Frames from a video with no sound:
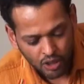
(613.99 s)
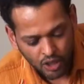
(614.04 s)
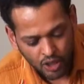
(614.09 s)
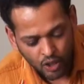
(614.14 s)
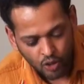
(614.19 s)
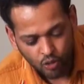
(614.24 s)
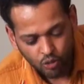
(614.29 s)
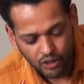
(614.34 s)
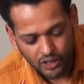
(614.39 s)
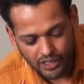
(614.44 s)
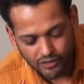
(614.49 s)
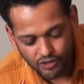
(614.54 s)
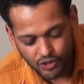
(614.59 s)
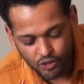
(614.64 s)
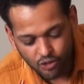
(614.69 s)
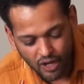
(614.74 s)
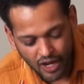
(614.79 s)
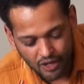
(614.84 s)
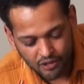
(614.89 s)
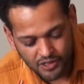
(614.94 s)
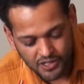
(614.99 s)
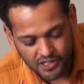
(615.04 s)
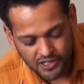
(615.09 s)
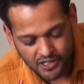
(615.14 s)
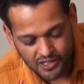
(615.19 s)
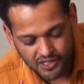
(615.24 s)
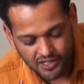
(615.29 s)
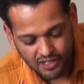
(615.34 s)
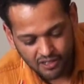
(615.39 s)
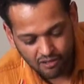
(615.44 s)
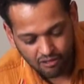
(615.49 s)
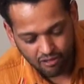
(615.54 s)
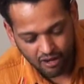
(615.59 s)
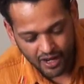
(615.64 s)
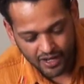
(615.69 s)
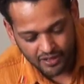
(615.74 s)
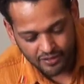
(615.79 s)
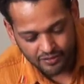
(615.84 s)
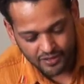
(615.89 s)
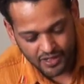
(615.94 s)
who lived two houses to the right
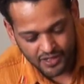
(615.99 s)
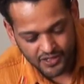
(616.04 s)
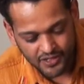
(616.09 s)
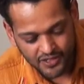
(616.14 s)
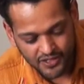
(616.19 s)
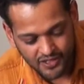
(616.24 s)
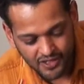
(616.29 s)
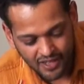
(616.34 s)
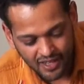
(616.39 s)
of us